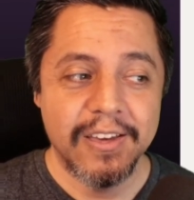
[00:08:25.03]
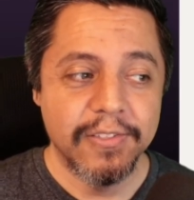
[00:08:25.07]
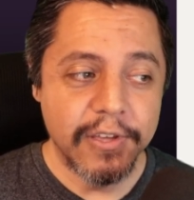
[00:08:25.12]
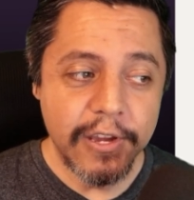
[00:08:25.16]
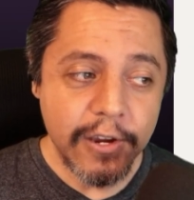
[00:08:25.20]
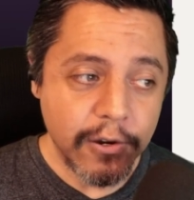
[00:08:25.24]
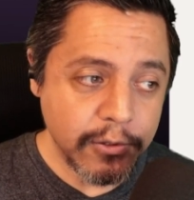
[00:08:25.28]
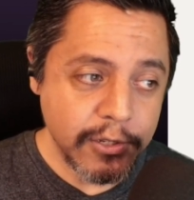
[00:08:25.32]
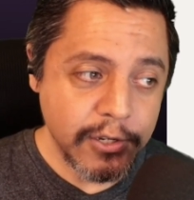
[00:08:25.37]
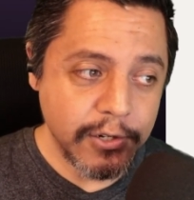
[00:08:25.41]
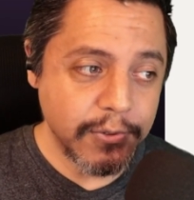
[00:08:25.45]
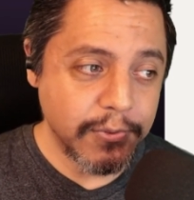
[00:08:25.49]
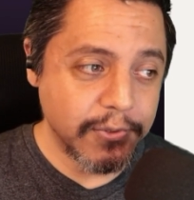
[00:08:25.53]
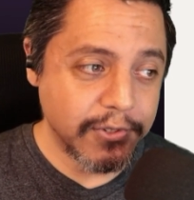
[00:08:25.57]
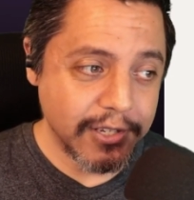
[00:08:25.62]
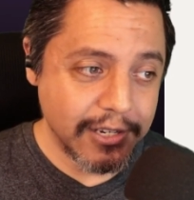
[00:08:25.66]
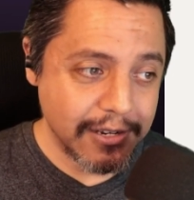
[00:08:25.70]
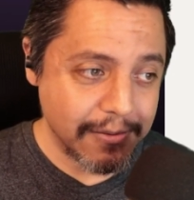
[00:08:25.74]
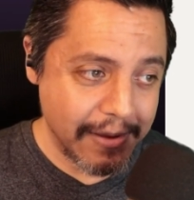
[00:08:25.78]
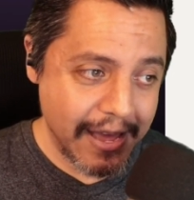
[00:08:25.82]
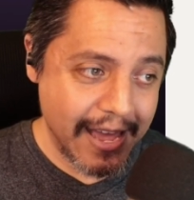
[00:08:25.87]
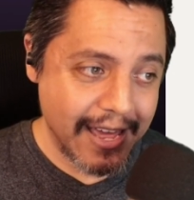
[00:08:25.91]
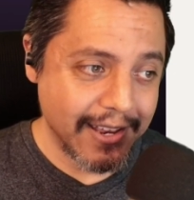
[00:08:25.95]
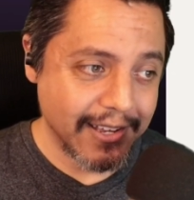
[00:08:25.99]
They only do
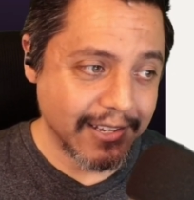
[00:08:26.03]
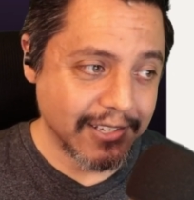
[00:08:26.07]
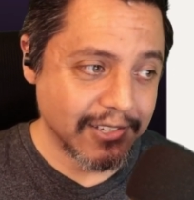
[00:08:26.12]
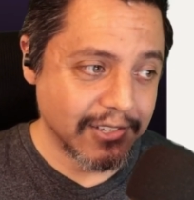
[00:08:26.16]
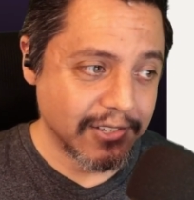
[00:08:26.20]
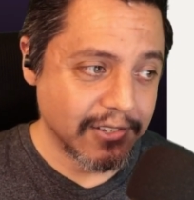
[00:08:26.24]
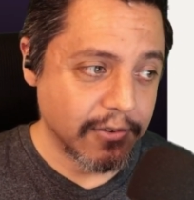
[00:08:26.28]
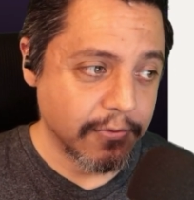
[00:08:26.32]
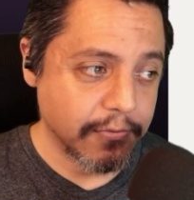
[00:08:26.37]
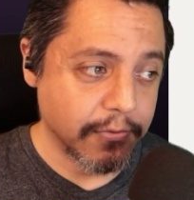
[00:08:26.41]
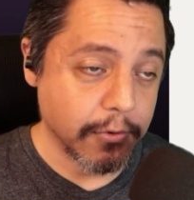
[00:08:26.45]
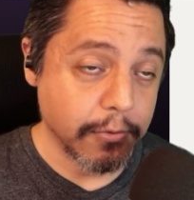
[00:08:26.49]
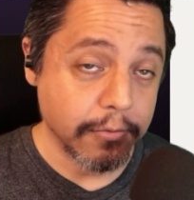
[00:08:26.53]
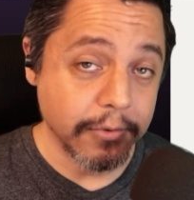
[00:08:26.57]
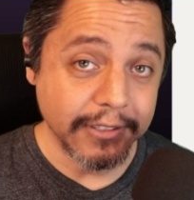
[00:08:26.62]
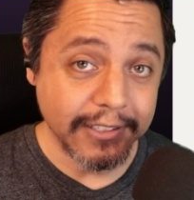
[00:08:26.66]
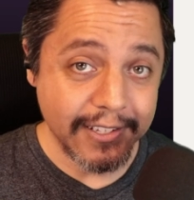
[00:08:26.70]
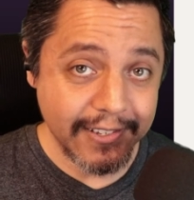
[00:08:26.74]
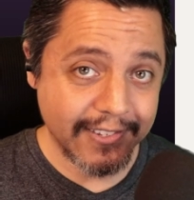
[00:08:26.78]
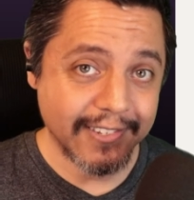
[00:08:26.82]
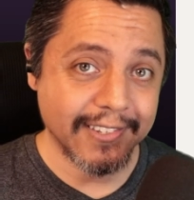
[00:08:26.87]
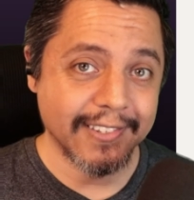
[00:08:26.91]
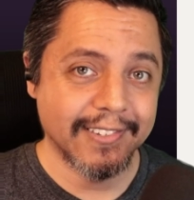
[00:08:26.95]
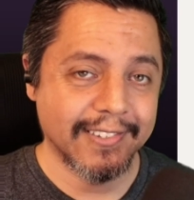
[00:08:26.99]
cinematics for
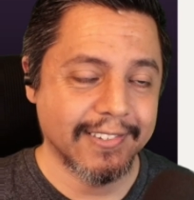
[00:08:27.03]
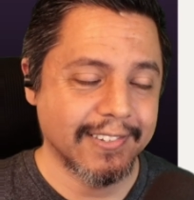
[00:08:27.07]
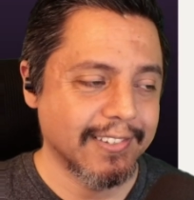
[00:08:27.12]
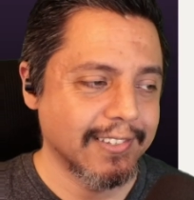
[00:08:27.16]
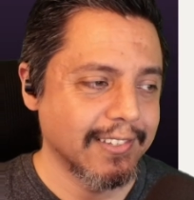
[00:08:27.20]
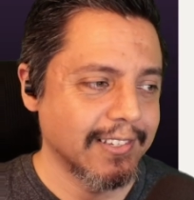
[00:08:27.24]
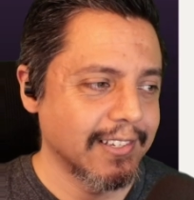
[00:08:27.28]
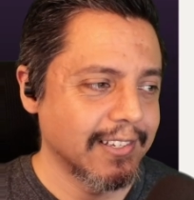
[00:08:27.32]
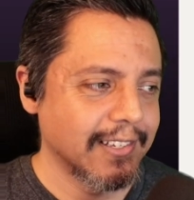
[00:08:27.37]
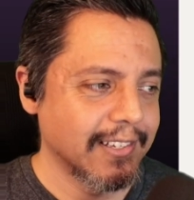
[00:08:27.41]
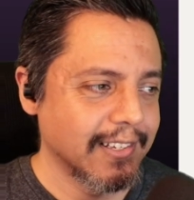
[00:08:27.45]
releases.